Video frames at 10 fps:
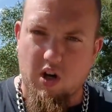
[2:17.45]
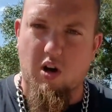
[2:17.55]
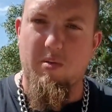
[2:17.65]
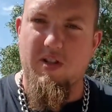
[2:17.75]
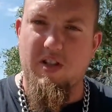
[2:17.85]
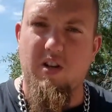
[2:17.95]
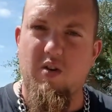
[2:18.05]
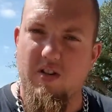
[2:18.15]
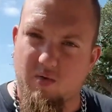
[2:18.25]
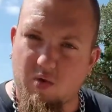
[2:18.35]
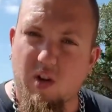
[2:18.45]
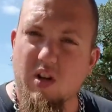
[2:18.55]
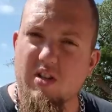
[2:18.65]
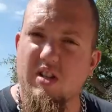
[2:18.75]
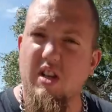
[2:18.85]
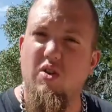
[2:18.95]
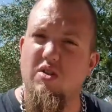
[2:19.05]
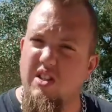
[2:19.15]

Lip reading: Carbon steel is a really good steel.